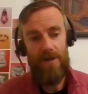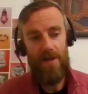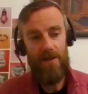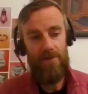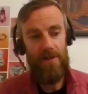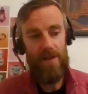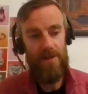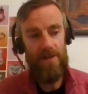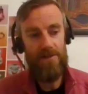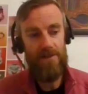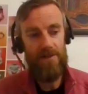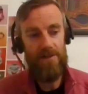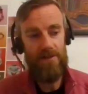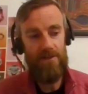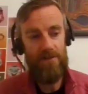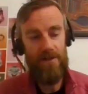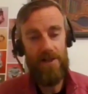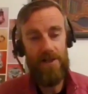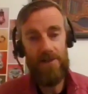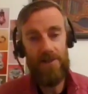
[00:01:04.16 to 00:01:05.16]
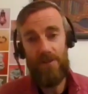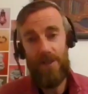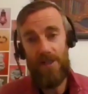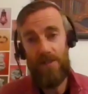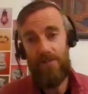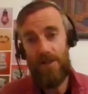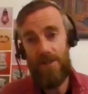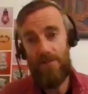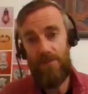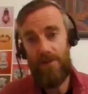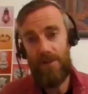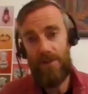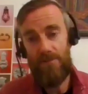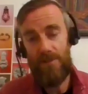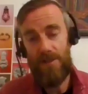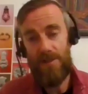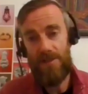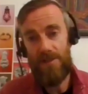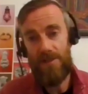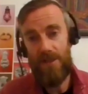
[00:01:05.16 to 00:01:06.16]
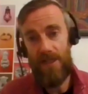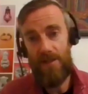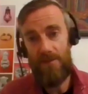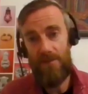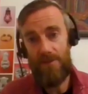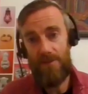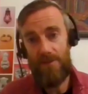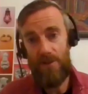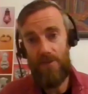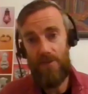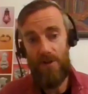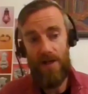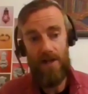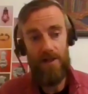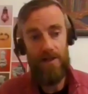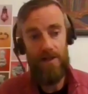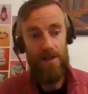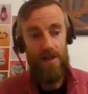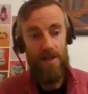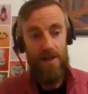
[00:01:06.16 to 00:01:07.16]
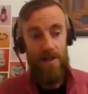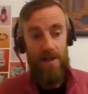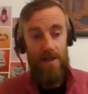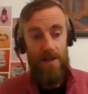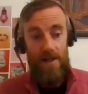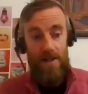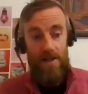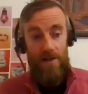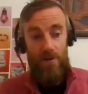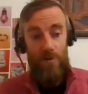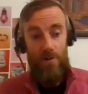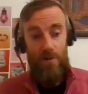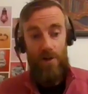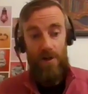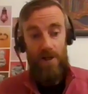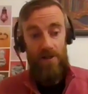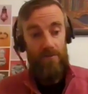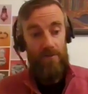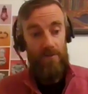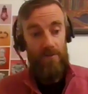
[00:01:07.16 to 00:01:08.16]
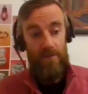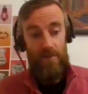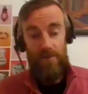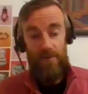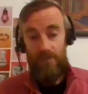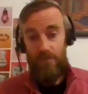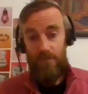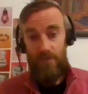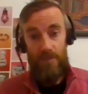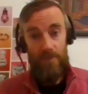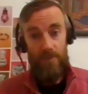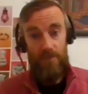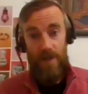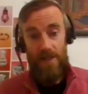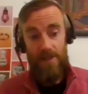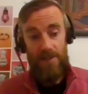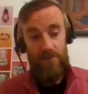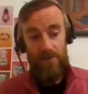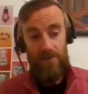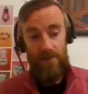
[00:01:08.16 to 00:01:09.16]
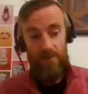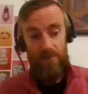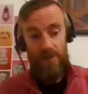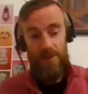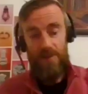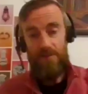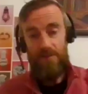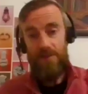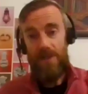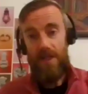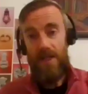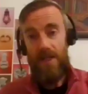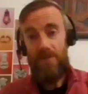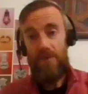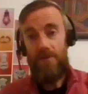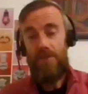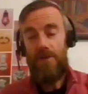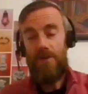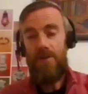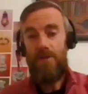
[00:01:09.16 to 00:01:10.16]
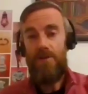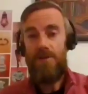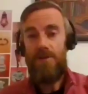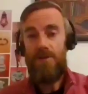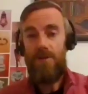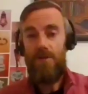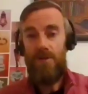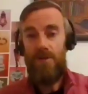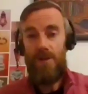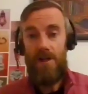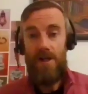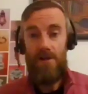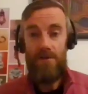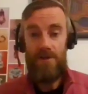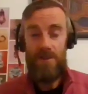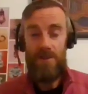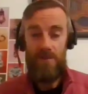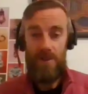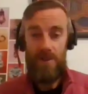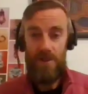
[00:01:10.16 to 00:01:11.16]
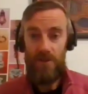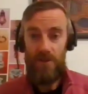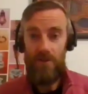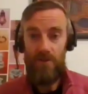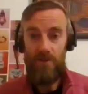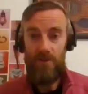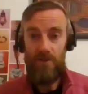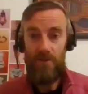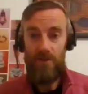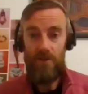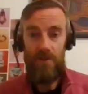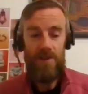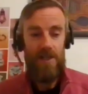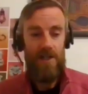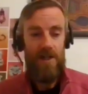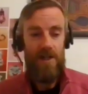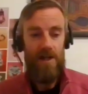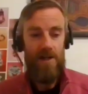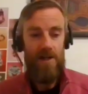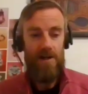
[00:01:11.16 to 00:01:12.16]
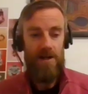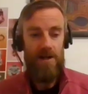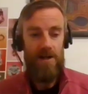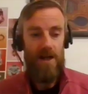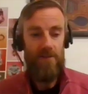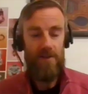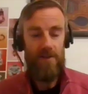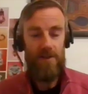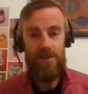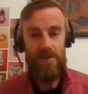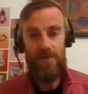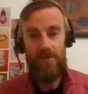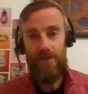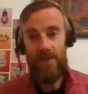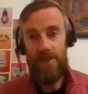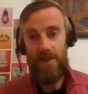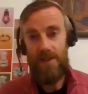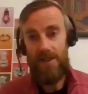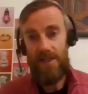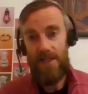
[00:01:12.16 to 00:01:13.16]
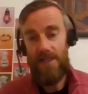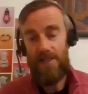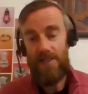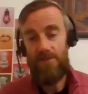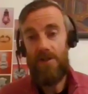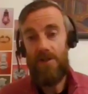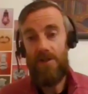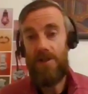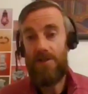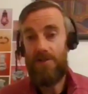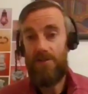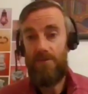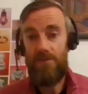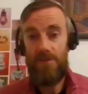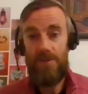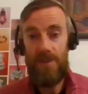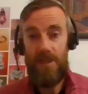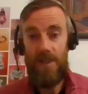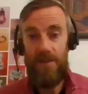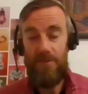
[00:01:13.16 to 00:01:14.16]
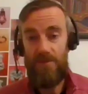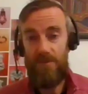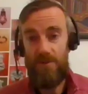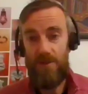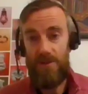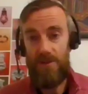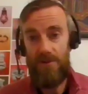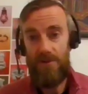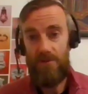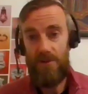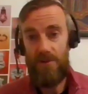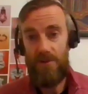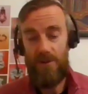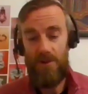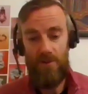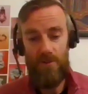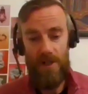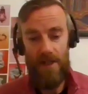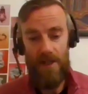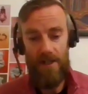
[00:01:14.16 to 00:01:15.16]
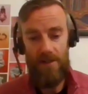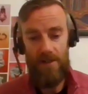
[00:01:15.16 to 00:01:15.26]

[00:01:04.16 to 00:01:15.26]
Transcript: I've met far too many people in recent times who are been renting for quite some time, but because other houses have been sold, they are having to find elsewhere, and sometimes with no